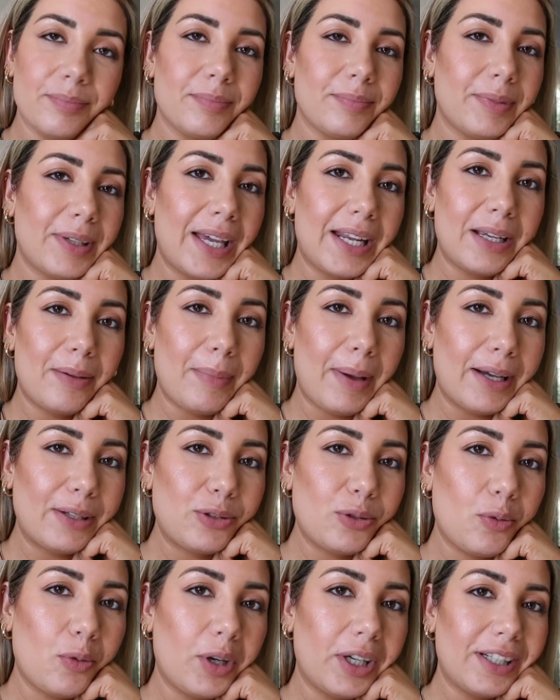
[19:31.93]
getting back
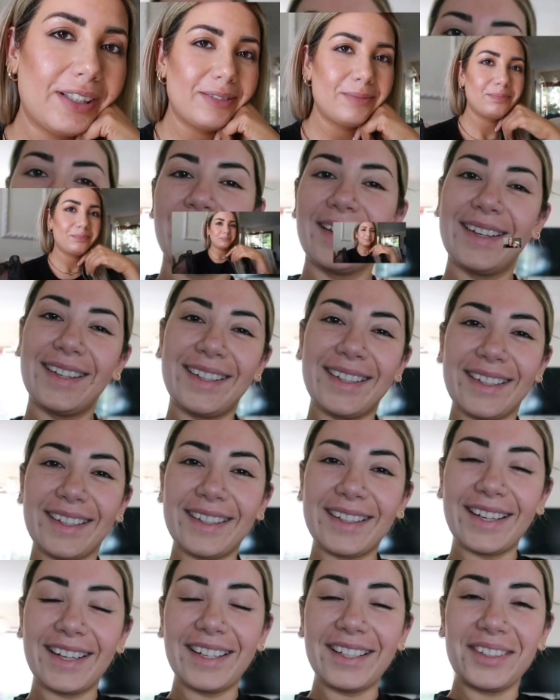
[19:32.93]
to work
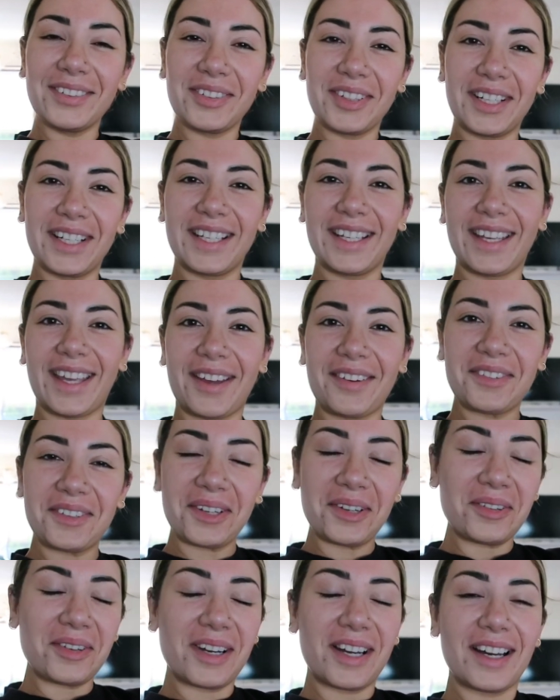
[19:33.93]
good morning
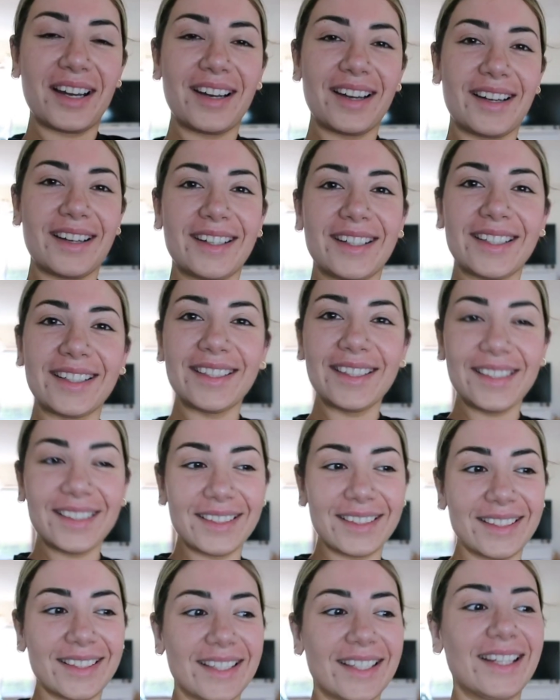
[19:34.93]
everyone
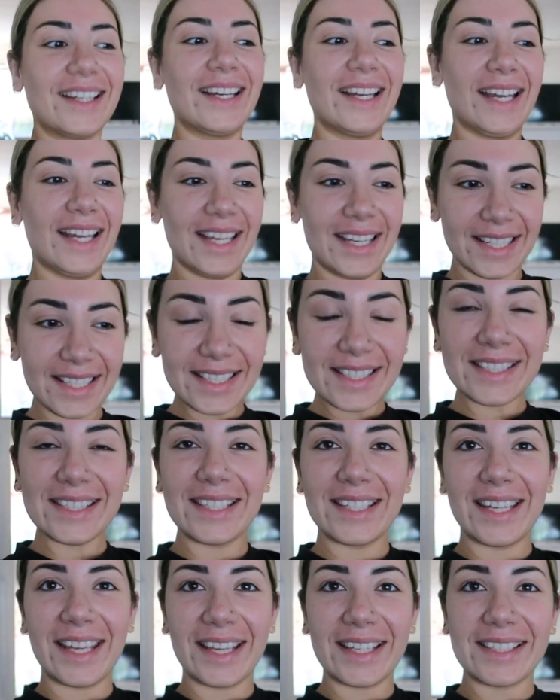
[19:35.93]
it is the
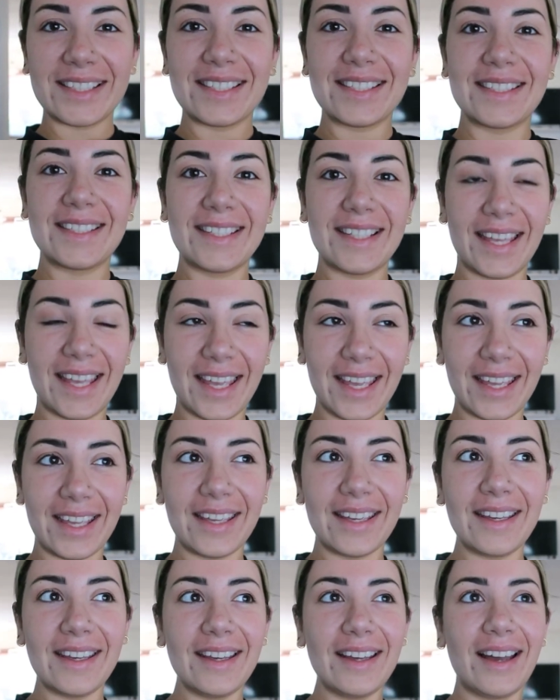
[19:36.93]
next
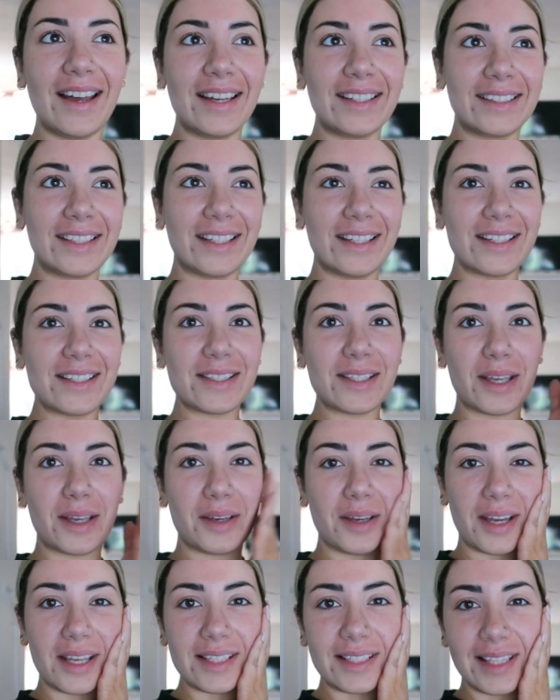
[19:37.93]
day i think i saw you
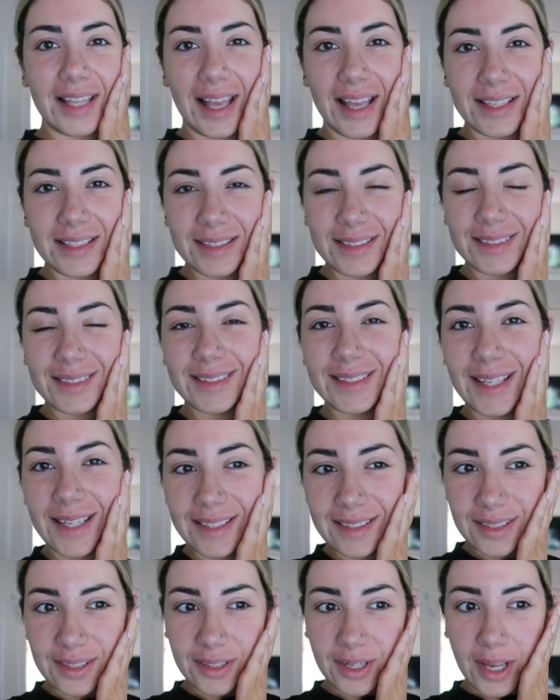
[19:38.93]
guys last
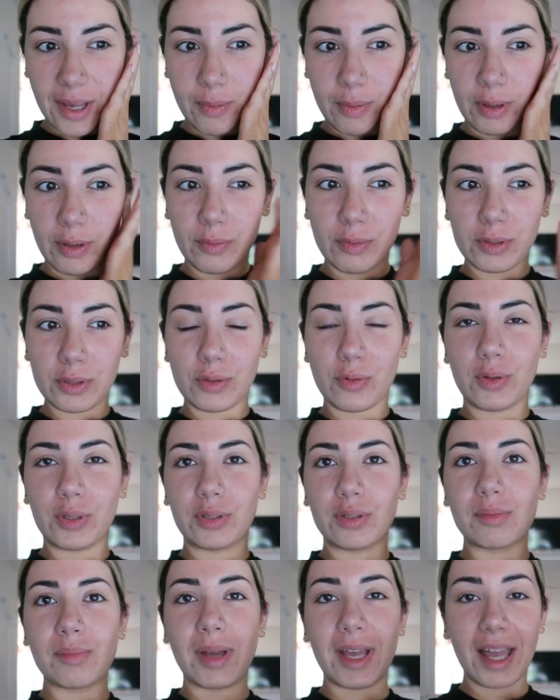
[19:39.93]
yesterday when i was going
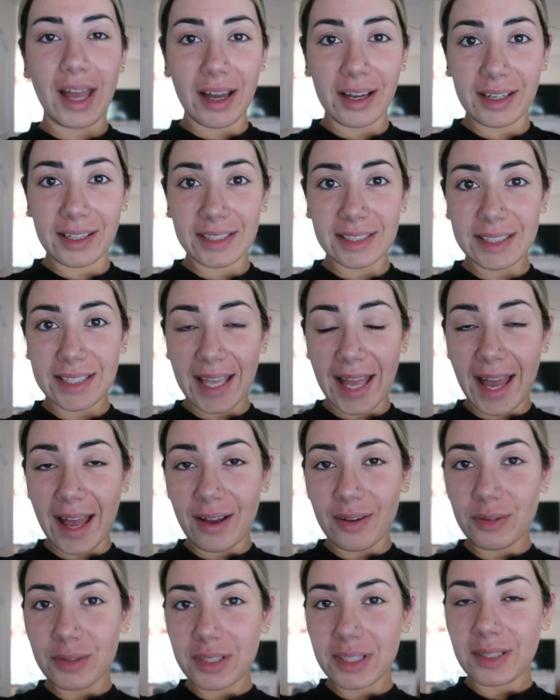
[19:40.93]
to my uncle's
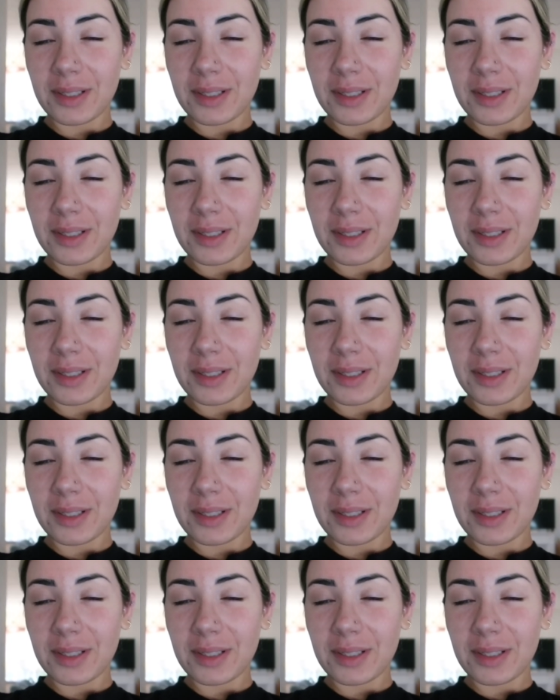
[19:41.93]
house